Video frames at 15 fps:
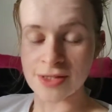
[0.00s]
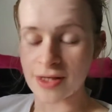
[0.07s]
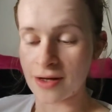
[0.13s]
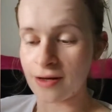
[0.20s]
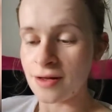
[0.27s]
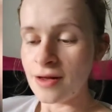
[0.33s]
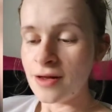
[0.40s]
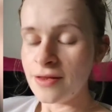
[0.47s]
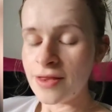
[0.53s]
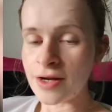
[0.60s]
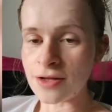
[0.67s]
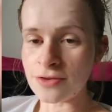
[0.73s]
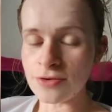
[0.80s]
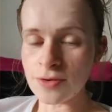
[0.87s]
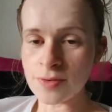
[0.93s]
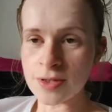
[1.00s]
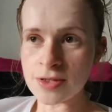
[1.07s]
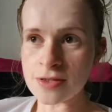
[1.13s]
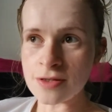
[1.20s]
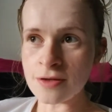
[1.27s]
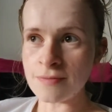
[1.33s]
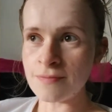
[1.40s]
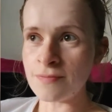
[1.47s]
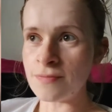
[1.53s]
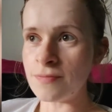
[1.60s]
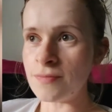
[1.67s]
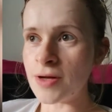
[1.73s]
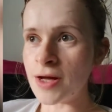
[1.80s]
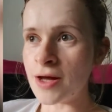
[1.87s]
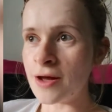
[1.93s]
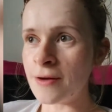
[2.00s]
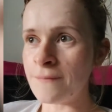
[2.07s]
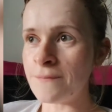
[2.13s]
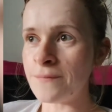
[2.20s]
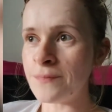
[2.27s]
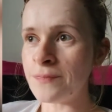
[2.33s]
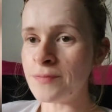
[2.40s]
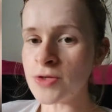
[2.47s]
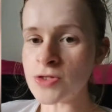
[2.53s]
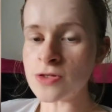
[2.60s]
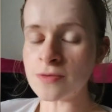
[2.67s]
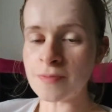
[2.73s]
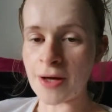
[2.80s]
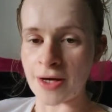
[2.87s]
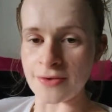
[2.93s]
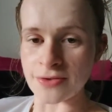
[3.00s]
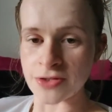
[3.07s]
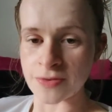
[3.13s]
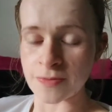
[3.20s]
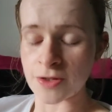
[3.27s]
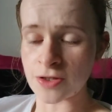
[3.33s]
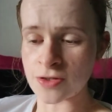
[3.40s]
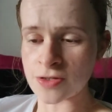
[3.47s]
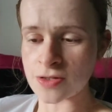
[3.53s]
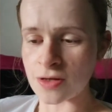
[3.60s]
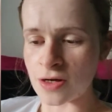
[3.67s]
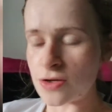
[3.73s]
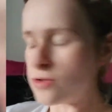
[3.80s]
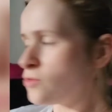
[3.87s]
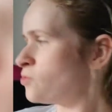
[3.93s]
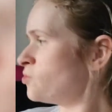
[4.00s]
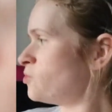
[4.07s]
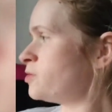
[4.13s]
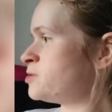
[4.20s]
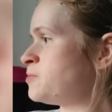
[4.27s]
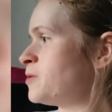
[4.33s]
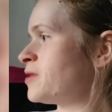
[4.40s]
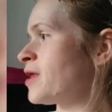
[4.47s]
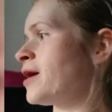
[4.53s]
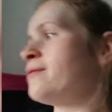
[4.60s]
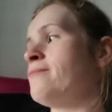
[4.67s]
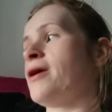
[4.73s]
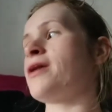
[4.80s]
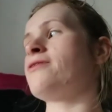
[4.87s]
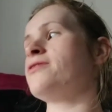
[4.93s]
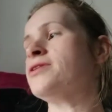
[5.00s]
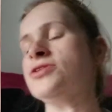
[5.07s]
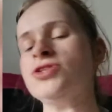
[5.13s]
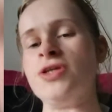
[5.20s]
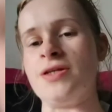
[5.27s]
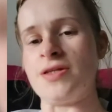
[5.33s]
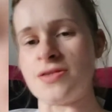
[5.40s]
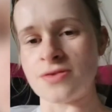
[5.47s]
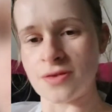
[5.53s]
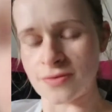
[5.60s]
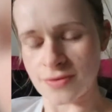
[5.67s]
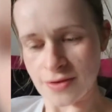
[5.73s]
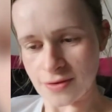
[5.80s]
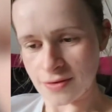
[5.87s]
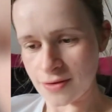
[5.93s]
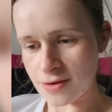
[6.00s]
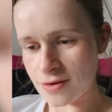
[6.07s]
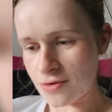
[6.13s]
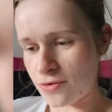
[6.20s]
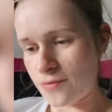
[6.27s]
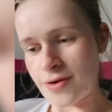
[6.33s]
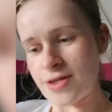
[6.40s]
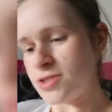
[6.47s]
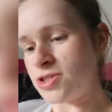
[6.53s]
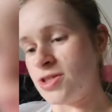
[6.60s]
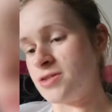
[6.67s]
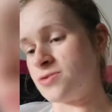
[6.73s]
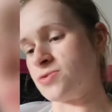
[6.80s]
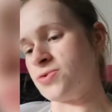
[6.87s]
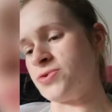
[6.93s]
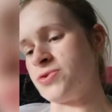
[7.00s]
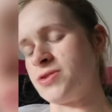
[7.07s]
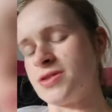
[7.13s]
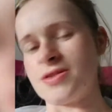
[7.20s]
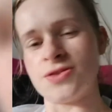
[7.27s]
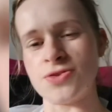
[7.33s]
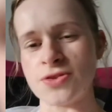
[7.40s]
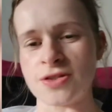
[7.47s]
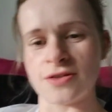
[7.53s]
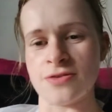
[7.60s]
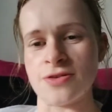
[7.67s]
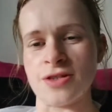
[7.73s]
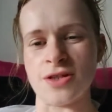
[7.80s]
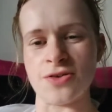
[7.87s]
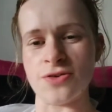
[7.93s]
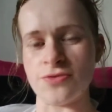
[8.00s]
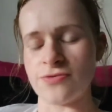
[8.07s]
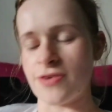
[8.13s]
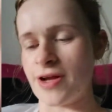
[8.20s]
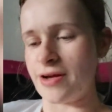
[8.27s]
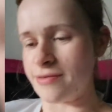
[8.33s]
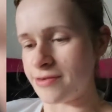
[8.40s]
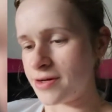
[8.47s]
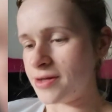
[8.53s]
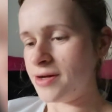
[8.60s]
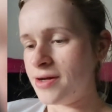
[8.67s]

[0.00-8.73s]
was there. Then I throw in some mustard powder because I always put that in macaroni cheese, don't I? Or any cheese sauces. It just gives it a good flavour.